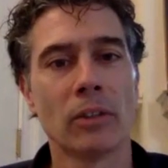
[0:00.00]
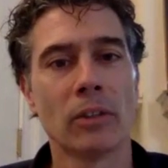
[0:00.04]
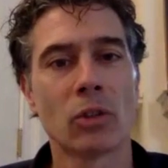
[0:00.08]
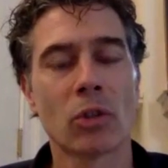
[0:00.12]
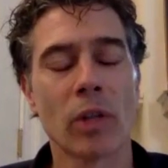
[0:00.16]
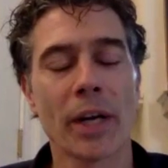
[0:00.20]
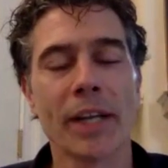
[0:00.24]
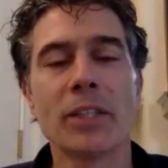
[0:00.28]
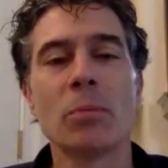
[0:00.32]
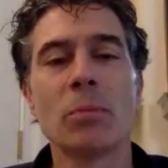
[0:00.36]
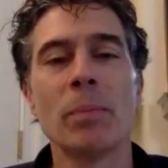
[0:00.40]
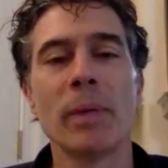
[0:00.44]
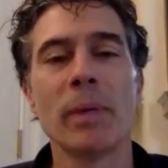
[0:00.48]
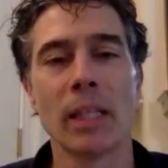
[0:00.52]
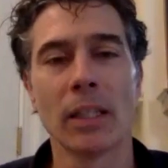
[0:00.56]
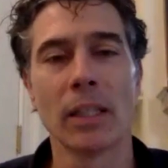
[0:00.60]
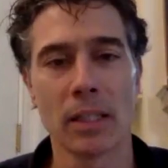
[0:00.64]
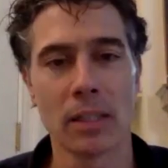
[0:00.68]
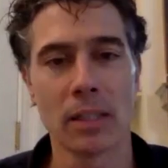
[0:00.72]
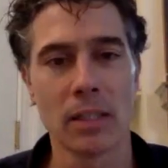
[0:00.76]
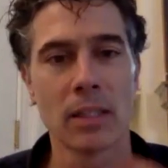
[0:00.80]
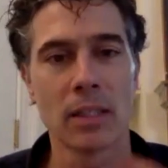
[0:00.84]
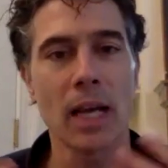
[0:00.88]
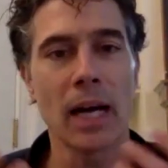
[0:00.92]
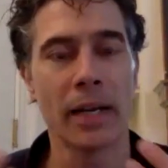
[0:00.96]
strikes me that
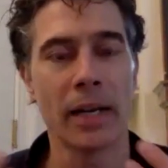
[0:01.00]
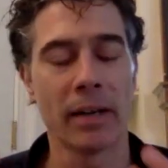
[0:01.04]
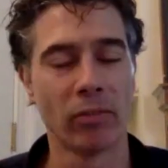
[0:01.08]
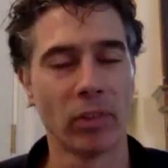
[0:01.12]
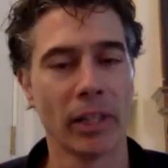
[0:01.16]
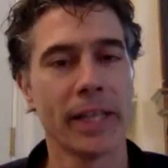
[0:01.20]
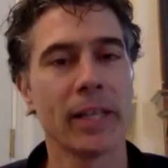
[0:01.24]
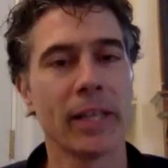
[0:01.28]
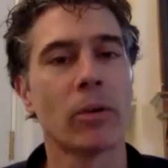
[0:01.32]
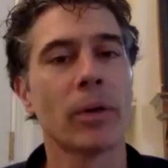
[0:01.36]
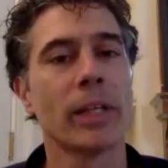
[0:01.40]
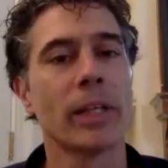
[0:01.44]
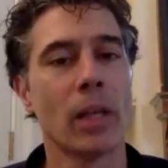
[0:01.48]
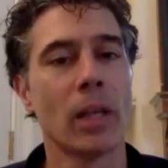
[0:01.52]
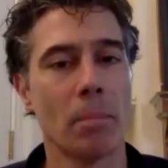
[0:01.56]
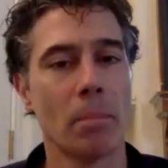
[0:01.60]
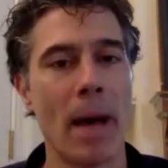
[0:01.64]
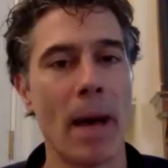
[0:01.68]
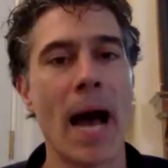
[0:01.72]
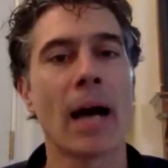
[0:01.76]
this is kind of lingering in the